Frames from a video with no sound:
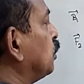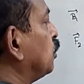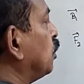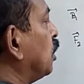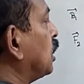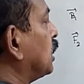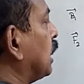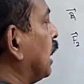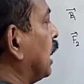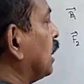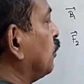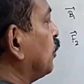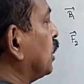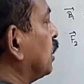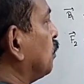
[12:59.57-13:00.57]
I1
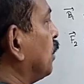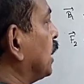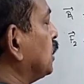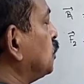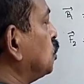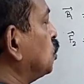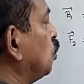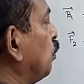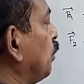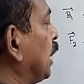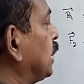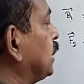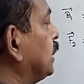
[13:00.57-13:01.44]
by 2 pi d.